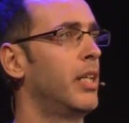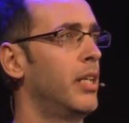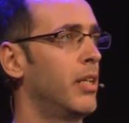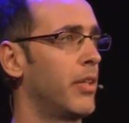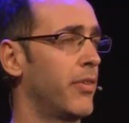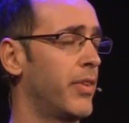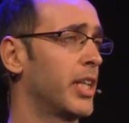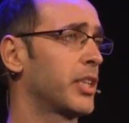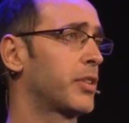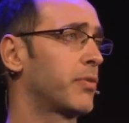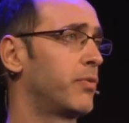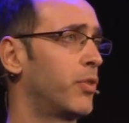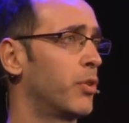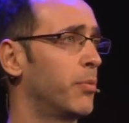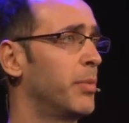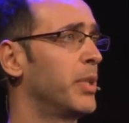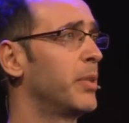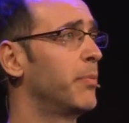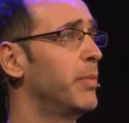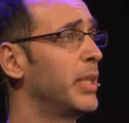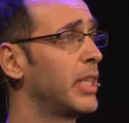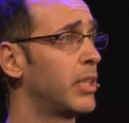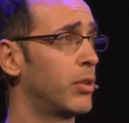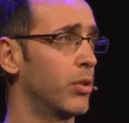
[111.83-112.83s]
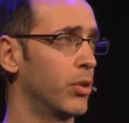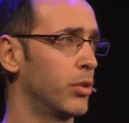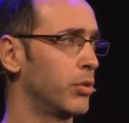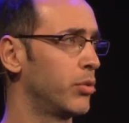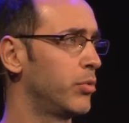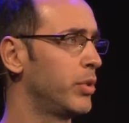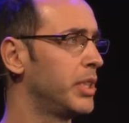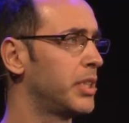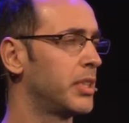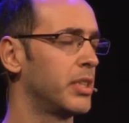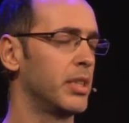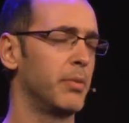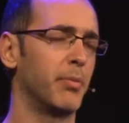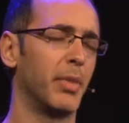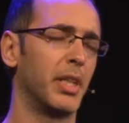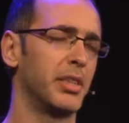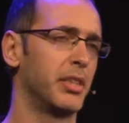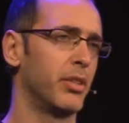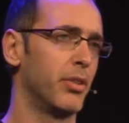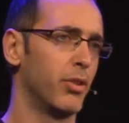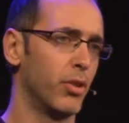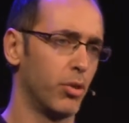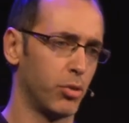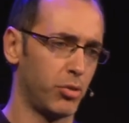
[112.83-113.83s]
thus forming big conduits,
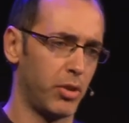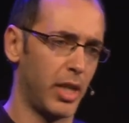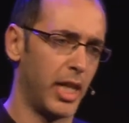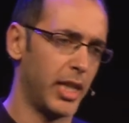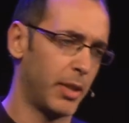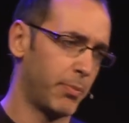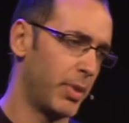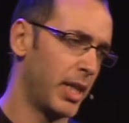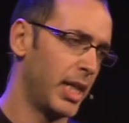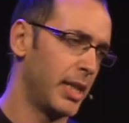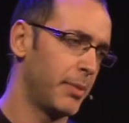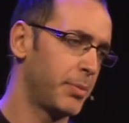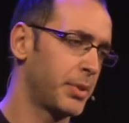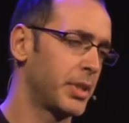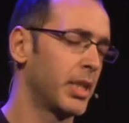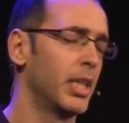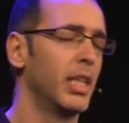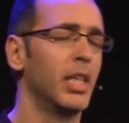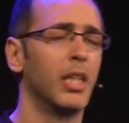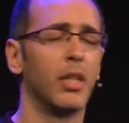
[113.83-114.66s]
imagine those like pipes,